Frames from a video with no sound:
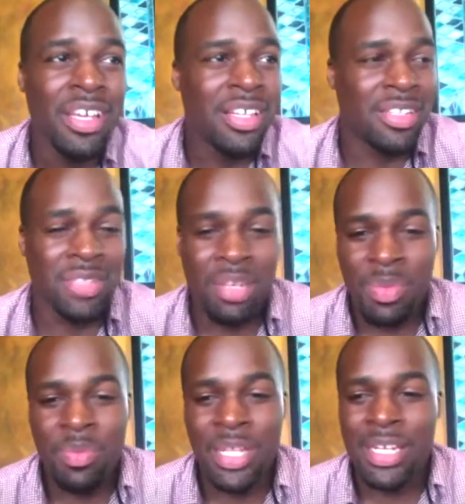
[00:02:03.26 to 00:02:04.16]
There's some
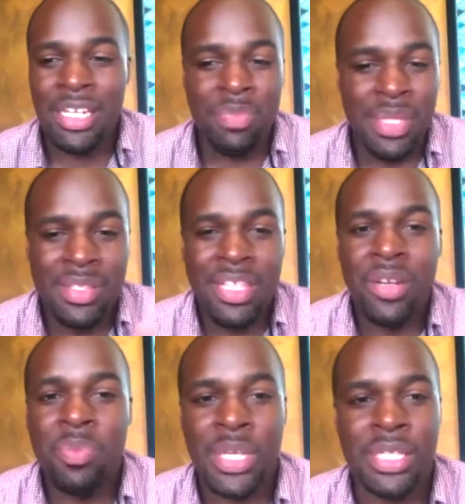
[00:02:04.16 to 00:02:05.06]
people that need to be the
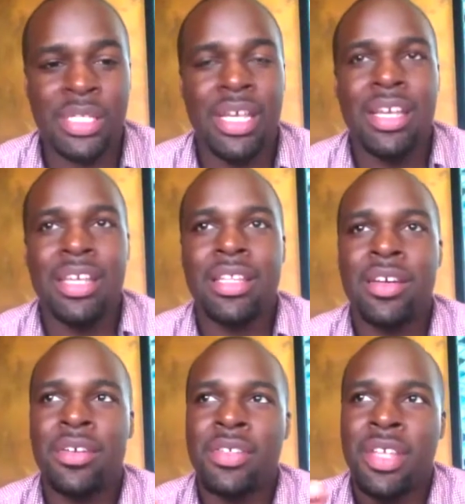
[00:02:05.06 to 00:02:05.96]
centerpiece.
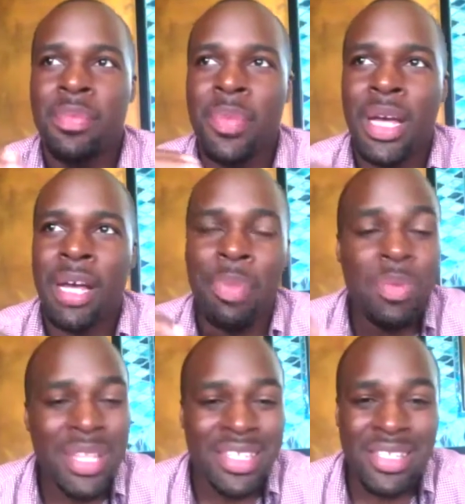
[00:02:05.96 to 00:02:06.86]
There are some
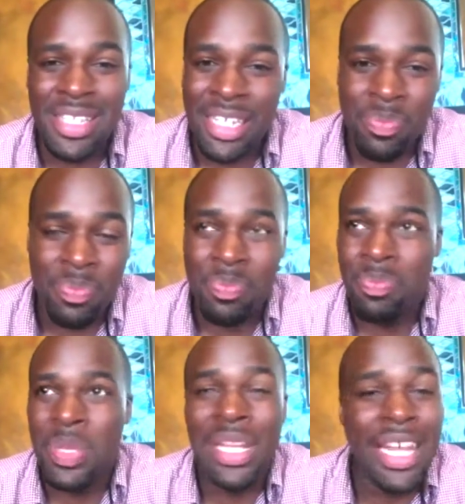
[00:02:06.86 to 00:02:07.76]
people that just need to
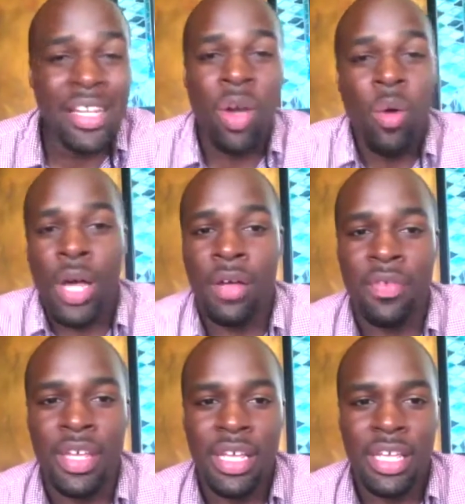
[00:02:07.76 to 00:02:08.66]
be let go of.
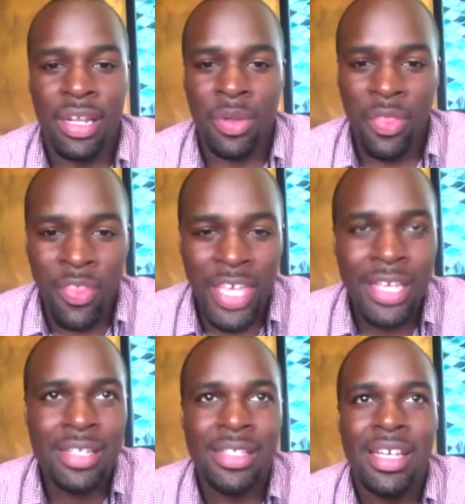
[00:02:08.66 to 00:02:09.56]

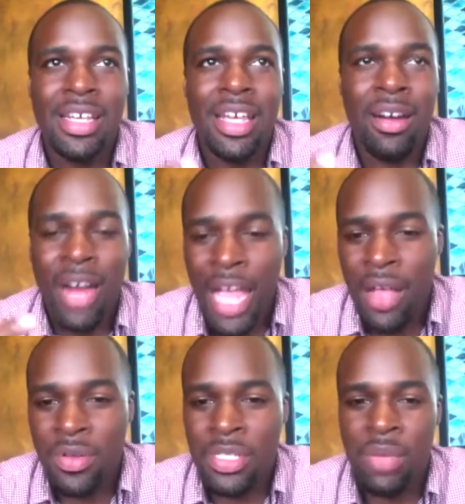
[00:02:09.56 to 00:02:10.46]
Things in our
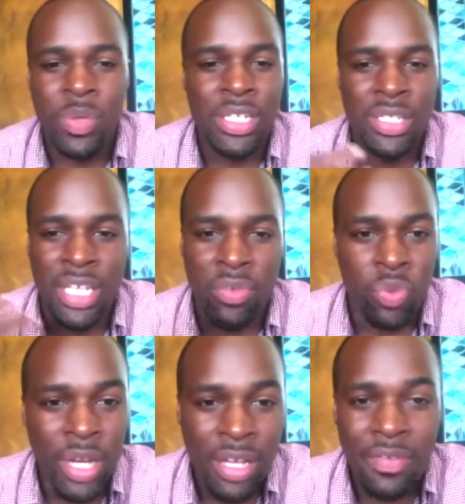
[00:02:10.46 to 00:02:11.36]
house that we just get
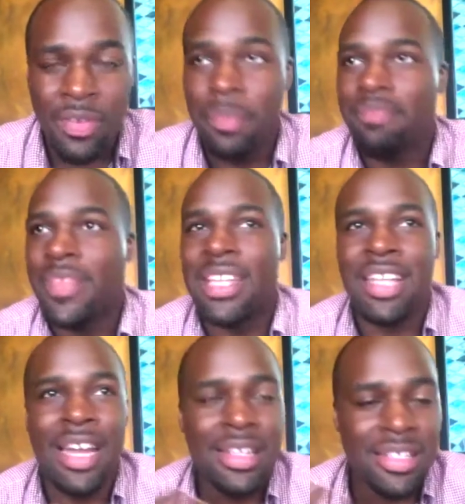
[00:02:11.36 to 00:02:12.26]
rid of. It's
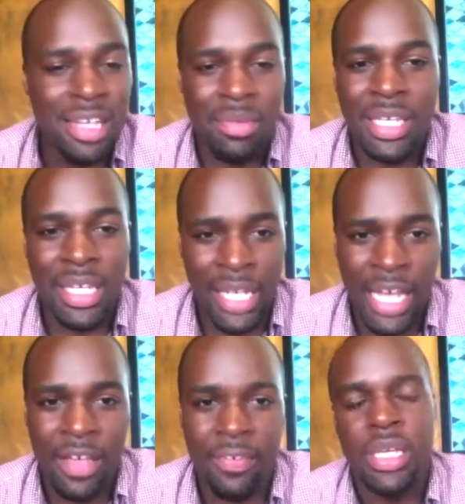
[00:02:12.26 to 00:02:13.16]
kind of the same thing in
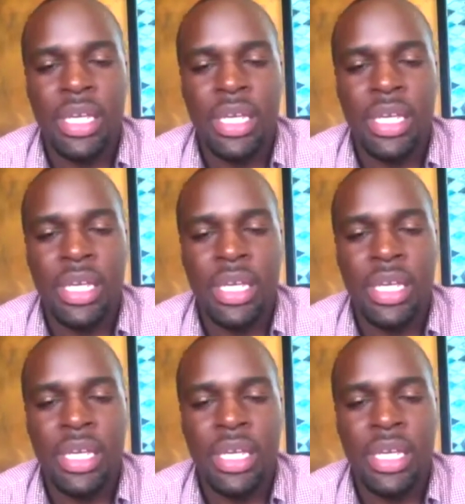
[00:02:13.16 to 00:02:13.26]
life.